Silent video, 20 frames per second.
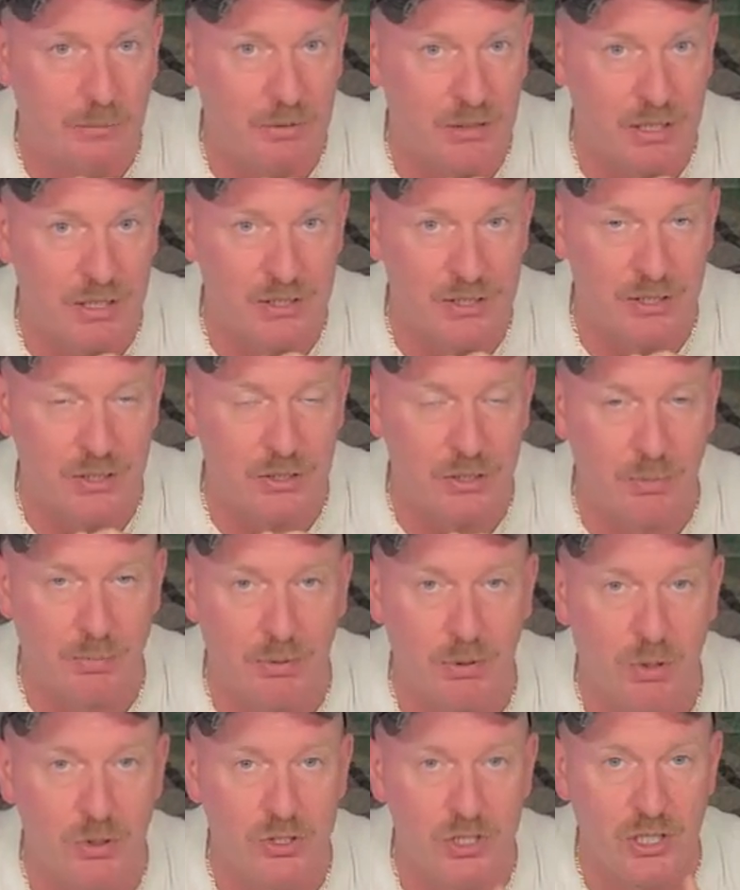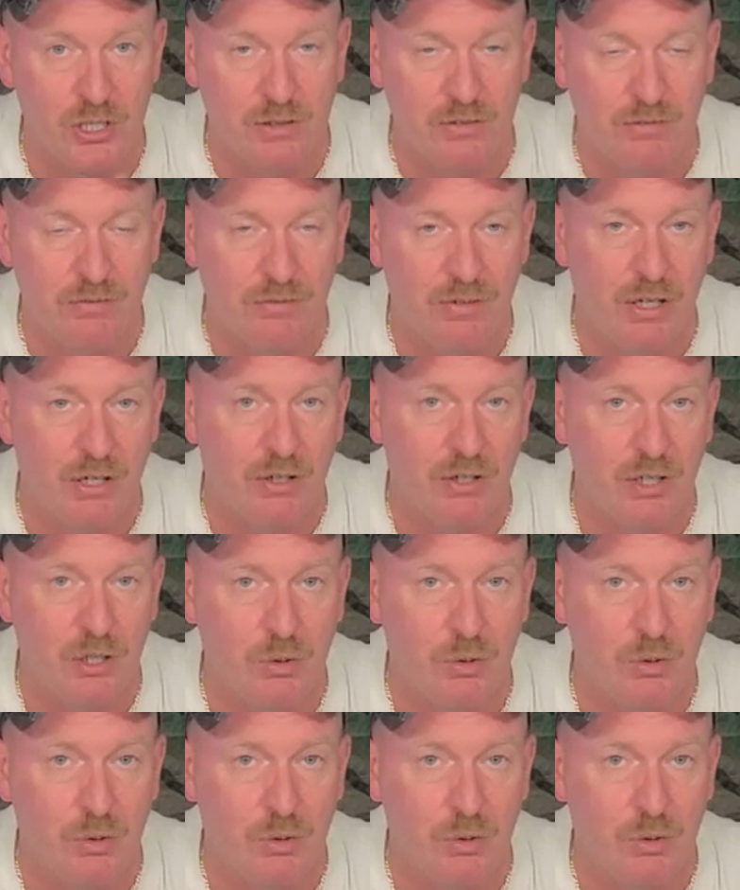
because it is approaching very